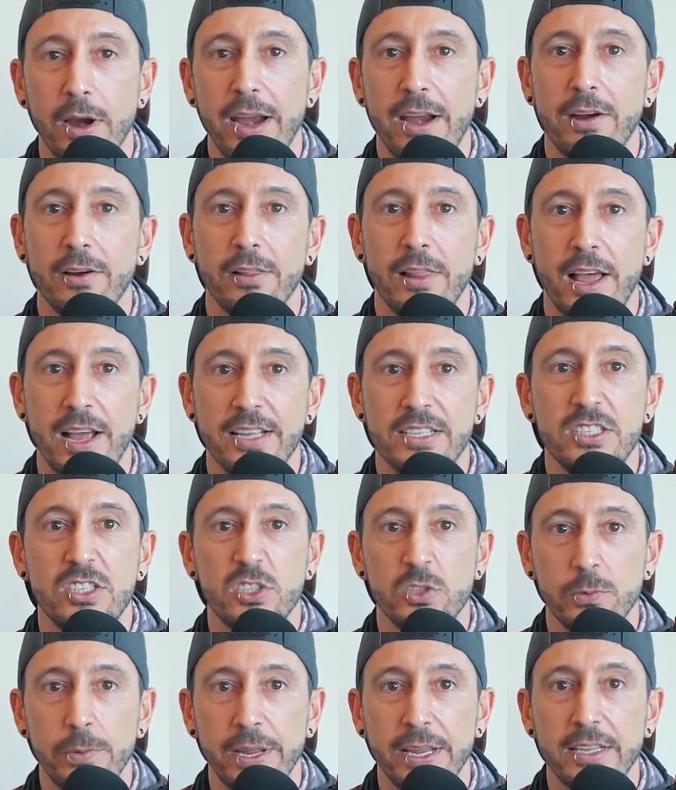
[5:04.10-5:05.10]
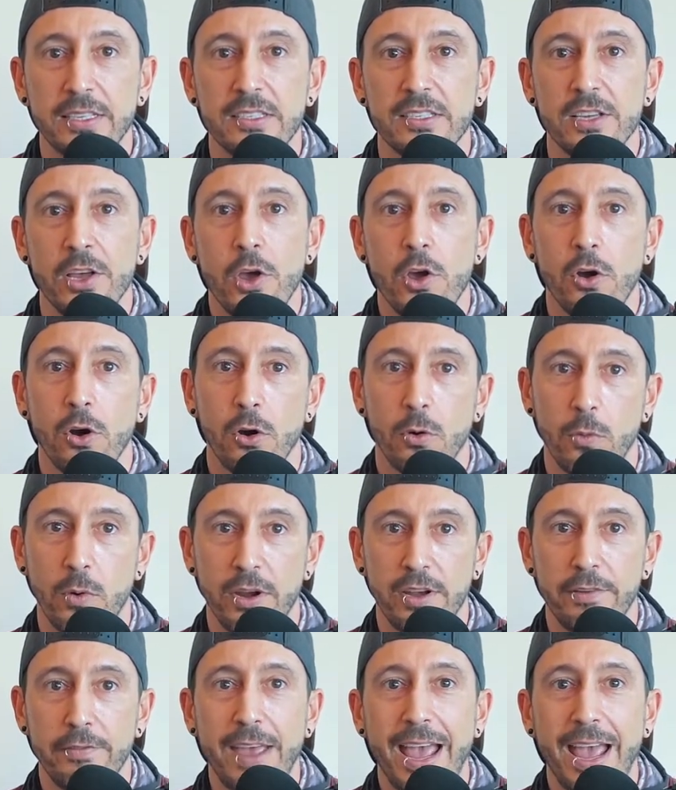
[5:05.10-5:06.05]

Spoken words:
Airlines Suites or one of